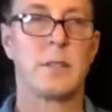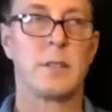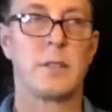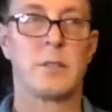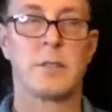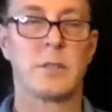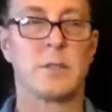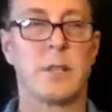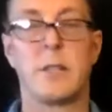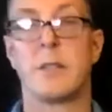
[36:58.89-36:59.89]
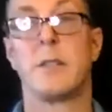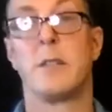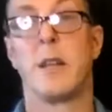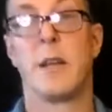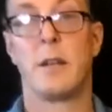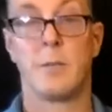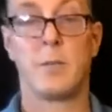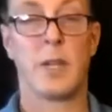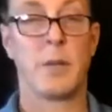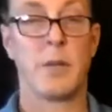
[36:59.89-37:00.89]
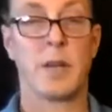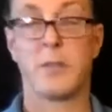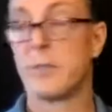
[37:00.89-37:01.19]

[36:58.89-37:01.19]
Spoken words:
I just need to edit them and get them out there.